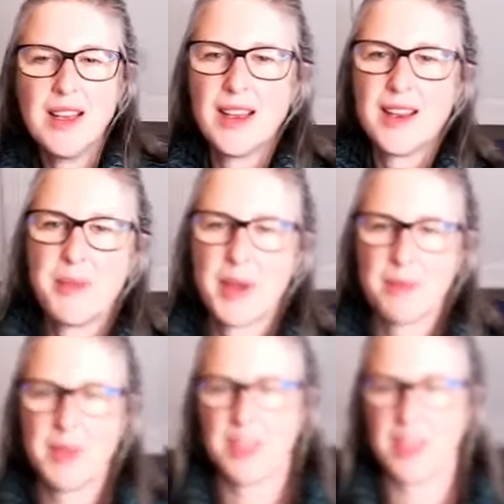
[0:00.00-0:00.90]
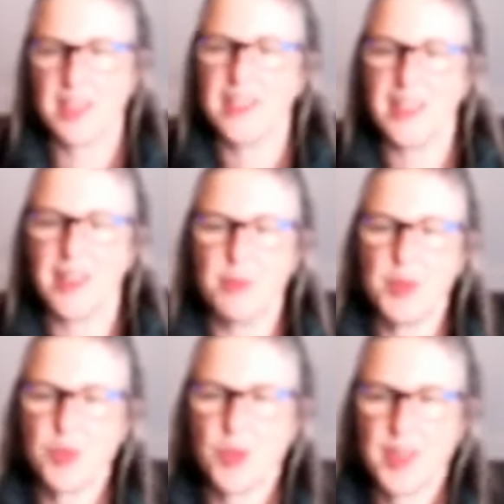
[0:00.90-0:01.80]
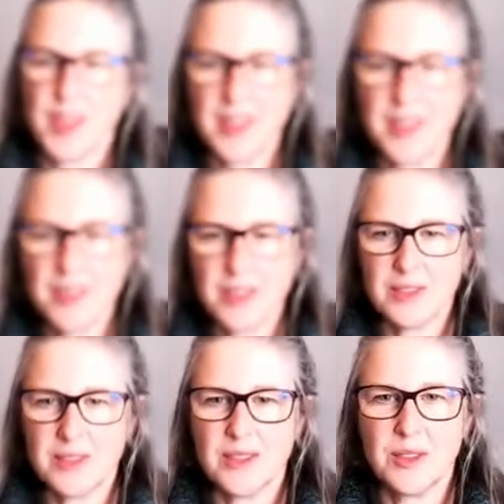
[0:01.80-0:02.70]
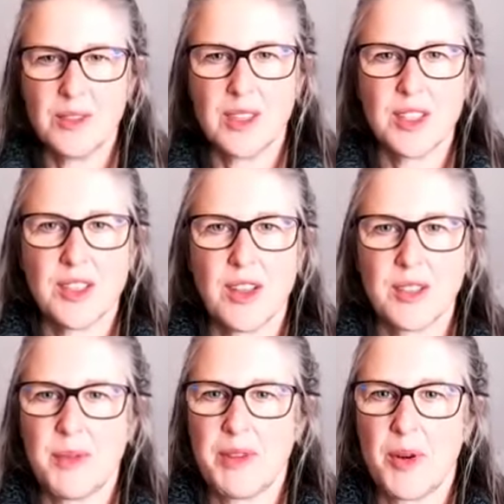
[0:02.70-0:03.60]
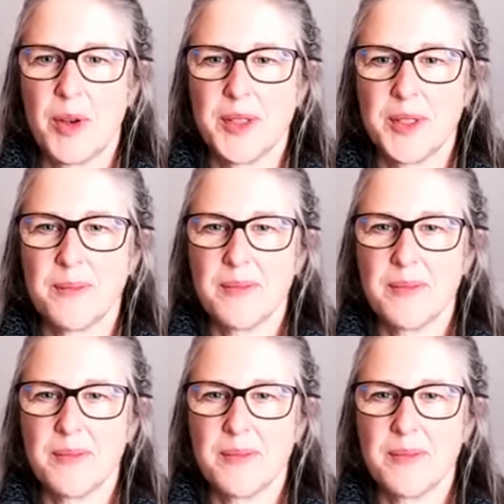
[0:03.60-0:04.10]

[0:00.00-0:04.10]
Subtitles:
and I'm happy to help you sort things out. Oh, I just lost my focus.